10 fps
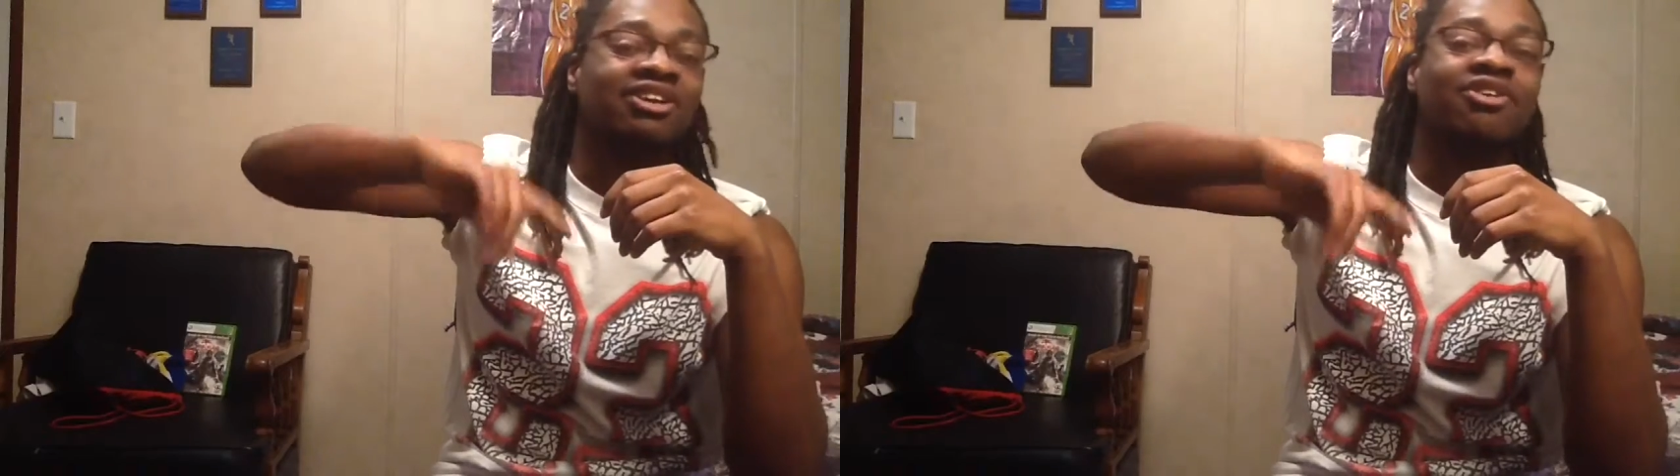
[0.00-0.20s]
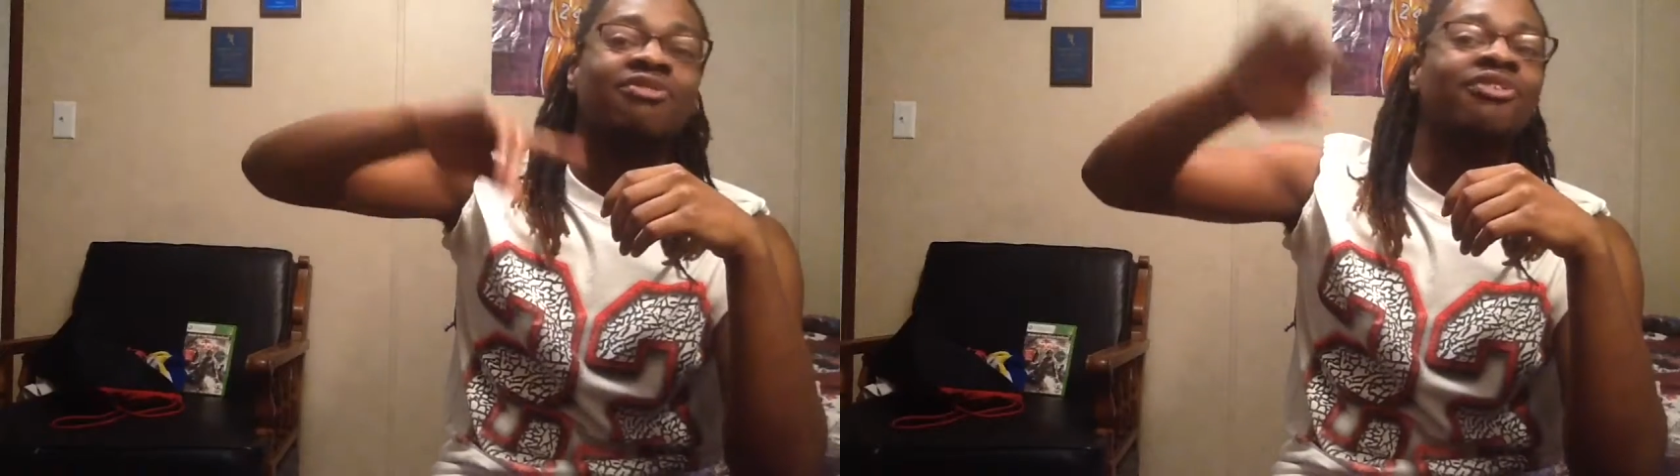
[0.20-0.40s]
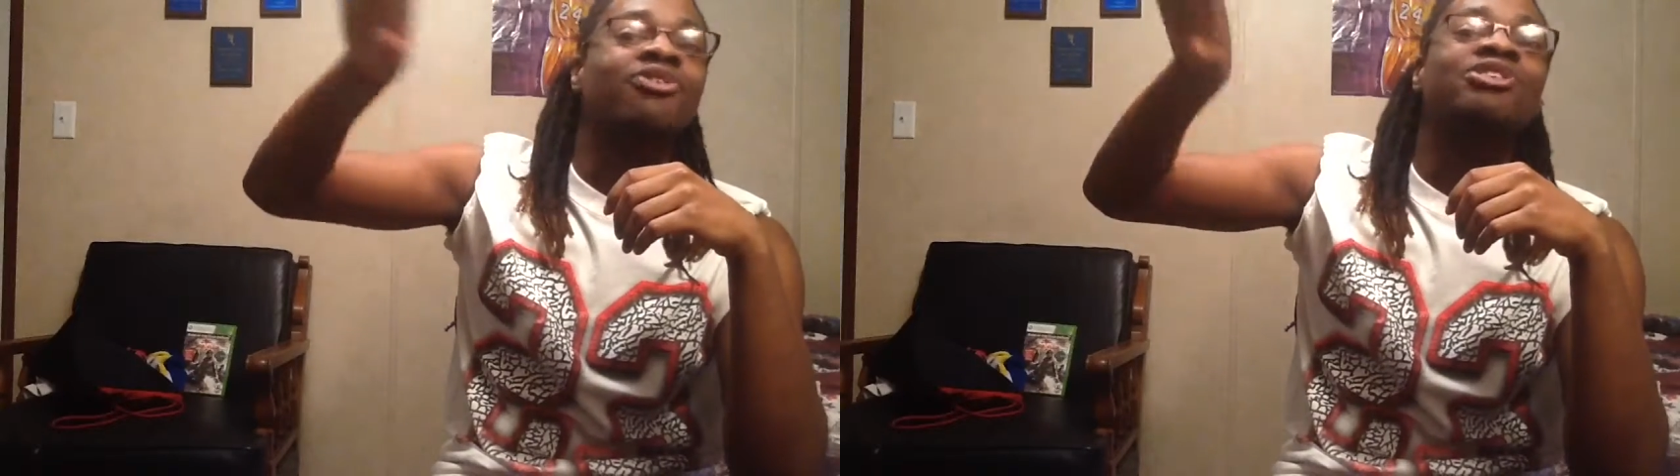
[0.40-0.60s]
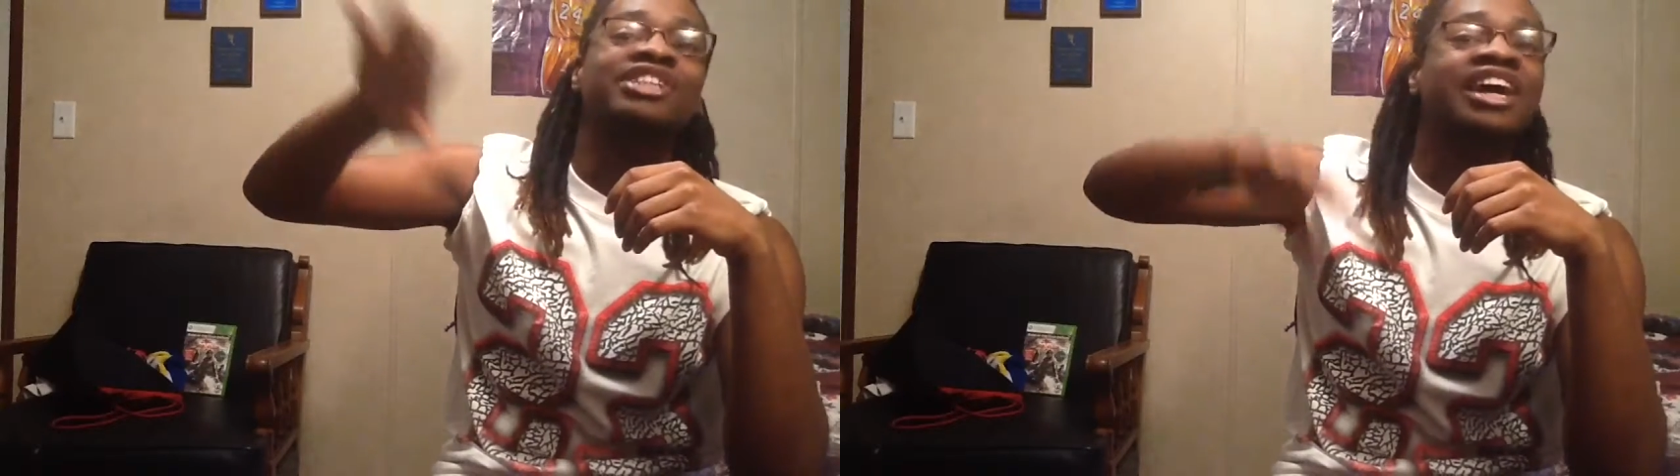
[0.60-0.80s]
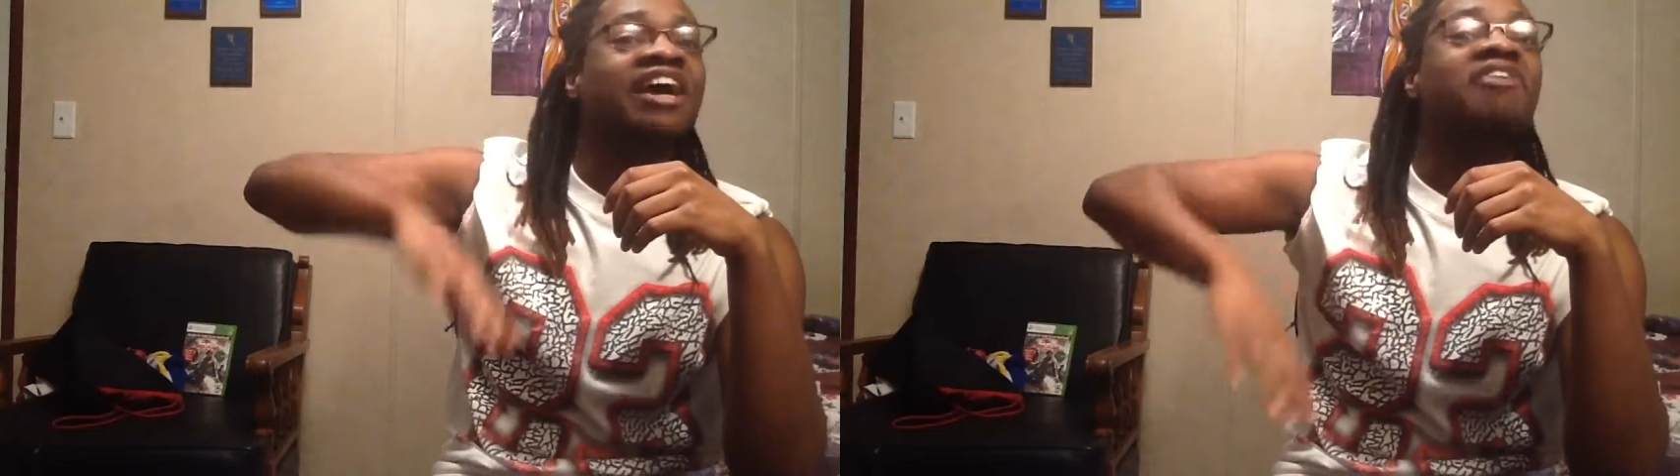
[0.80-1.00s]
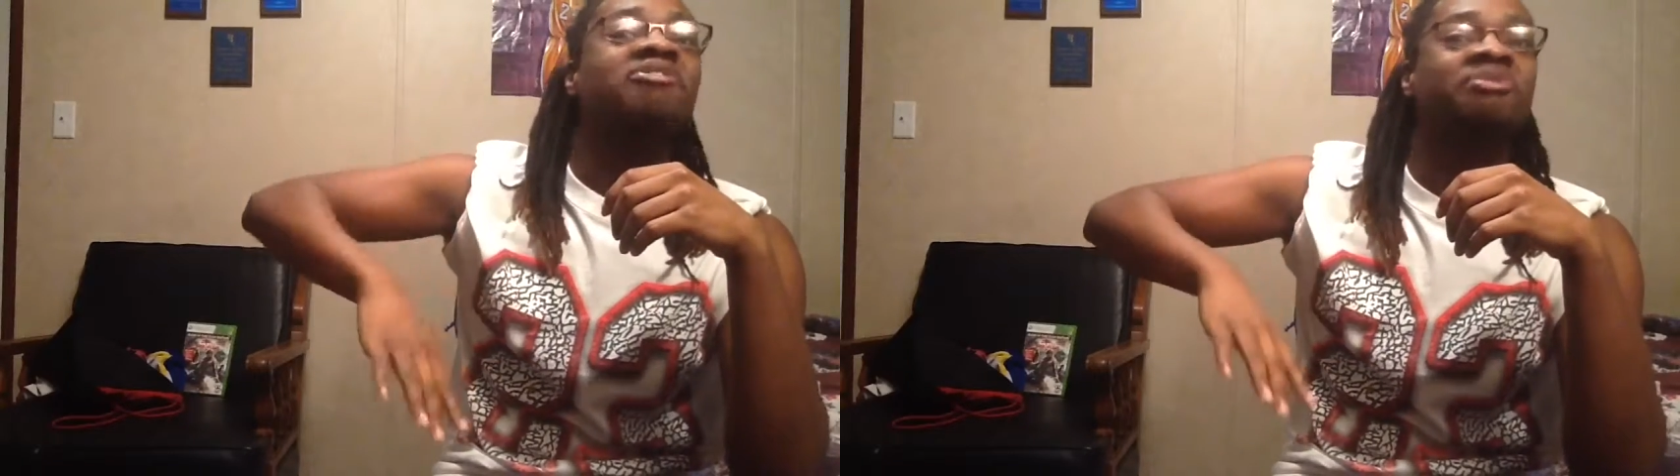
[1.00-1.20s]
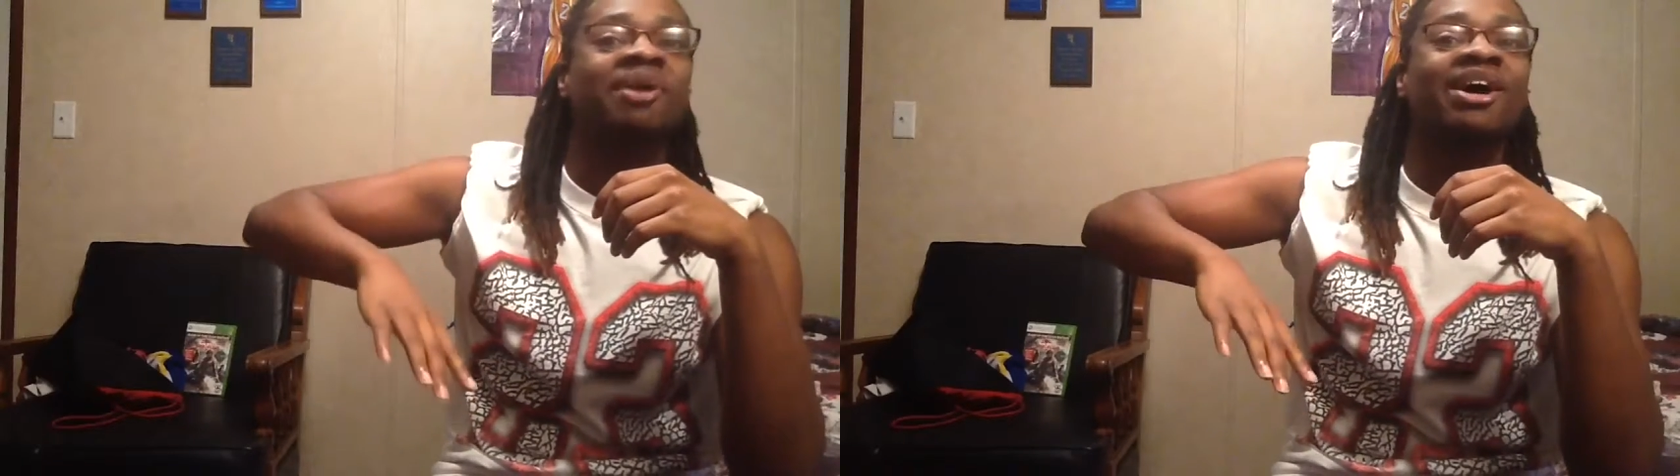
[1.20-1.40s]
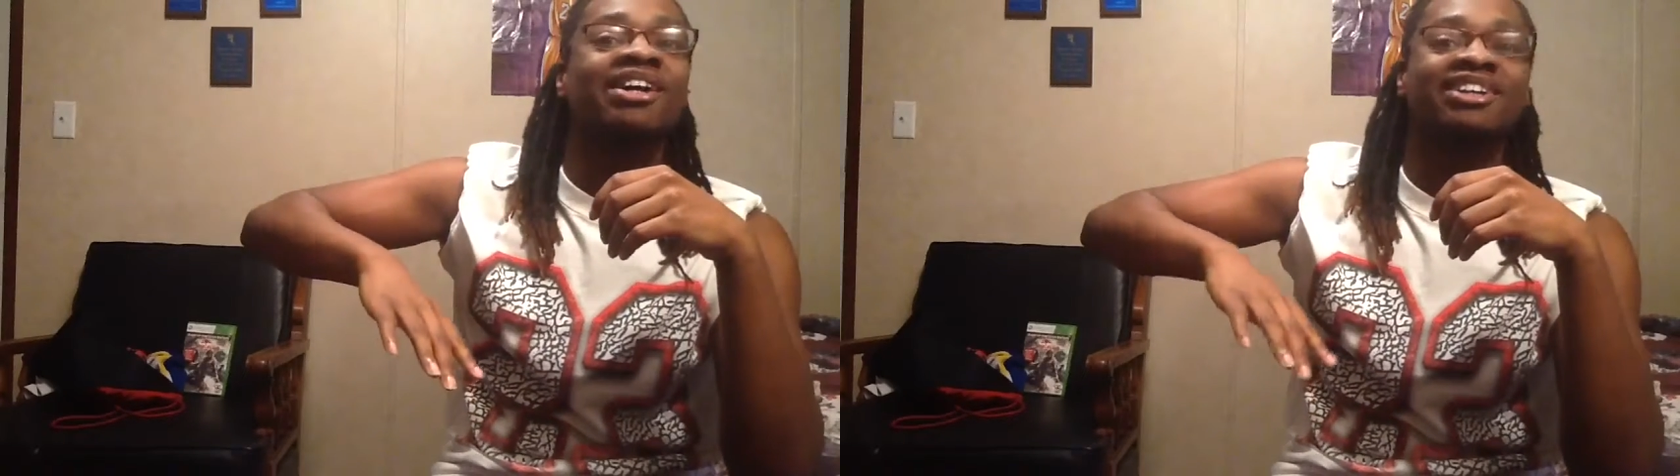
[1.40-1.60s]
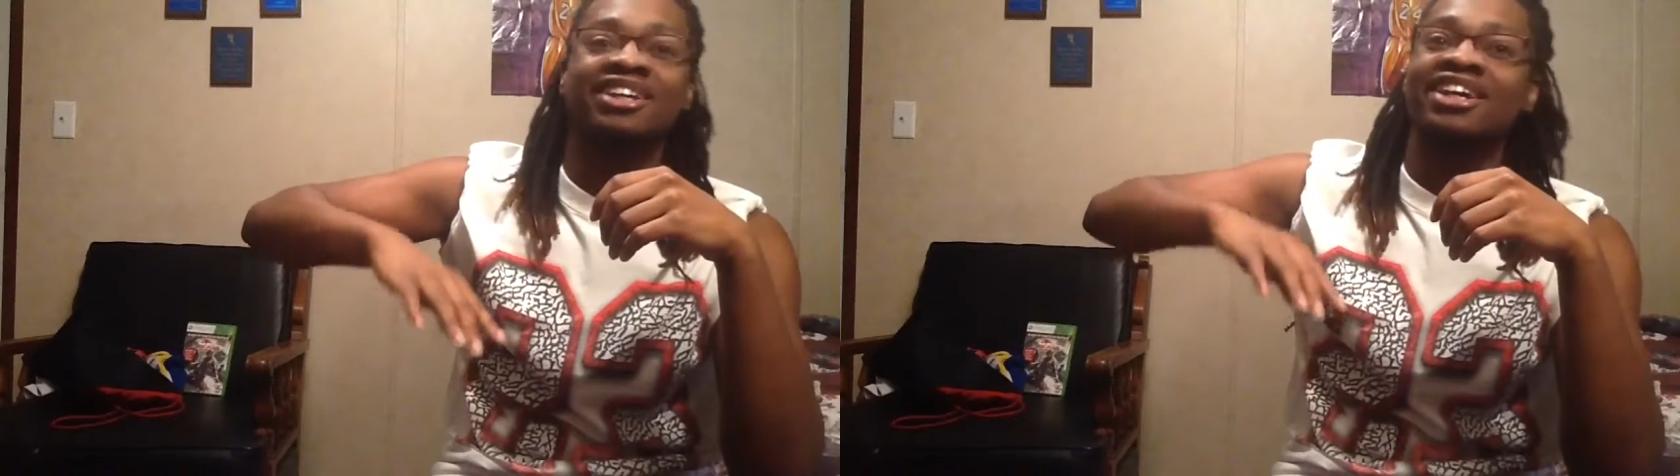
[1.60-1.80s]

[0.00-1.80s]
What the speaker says: confusing everybody.